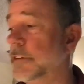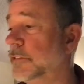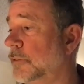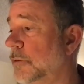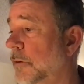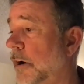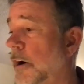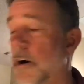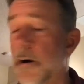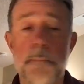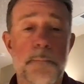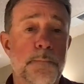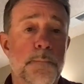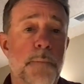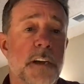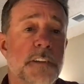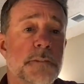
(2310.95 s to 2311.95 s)
So I'll
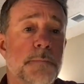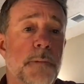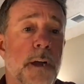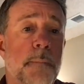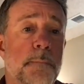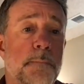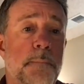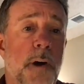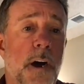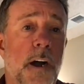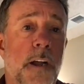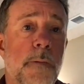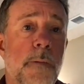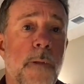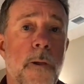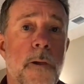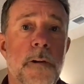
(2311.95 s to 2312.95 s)
bust my butt
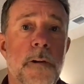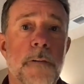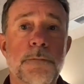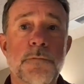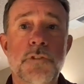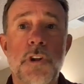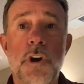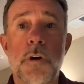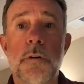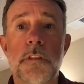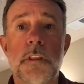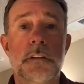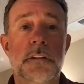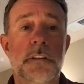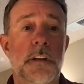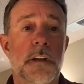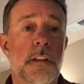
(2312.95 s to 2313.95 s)
knowing
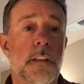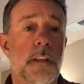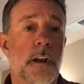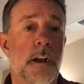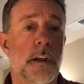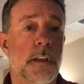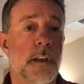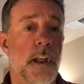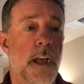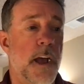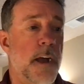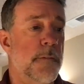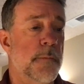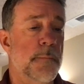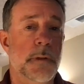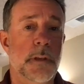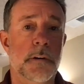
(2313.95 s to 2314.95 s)
that at the end of that, I can have
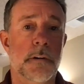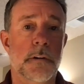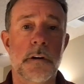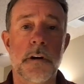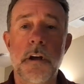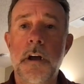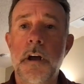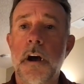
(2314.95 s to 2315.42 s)
a meal,